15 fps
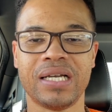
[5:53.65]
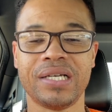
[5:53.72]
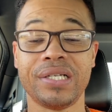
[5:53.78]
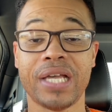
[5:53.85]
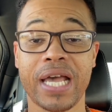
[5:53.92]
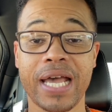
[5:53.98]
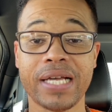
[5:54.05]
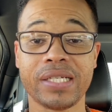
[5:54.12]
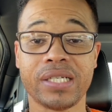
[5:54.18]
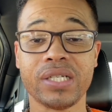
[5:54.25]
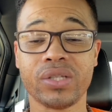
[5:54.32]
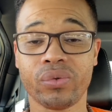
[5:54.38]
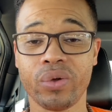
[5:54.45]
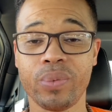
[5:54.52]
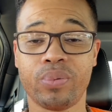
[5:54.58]
You had
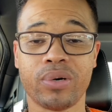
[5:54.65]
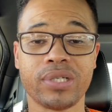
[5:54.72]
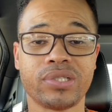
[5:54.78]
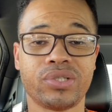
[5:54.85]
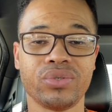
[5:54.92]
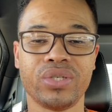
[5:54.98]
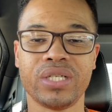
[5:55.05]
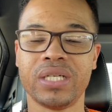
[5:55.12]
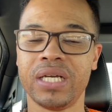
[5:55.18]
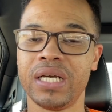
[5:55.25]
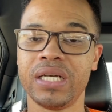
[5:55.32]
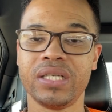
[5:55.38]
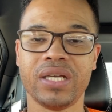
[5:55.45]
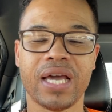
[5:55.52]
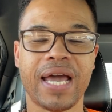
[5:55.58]
good 3-point shooting.
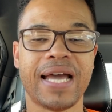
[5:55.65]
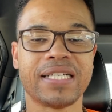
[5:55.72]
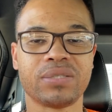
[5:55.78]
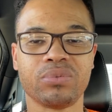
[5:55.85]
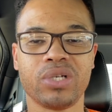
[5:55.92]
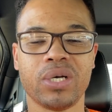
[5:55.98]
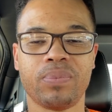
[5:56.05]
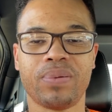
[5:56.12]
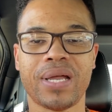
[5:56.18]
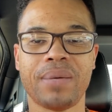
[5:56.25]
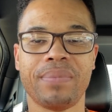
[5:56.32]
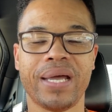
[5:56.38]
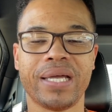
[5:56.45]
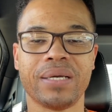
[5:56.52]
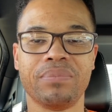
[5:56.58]
You had some good
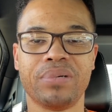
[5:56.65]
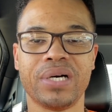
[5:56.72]
playmaking,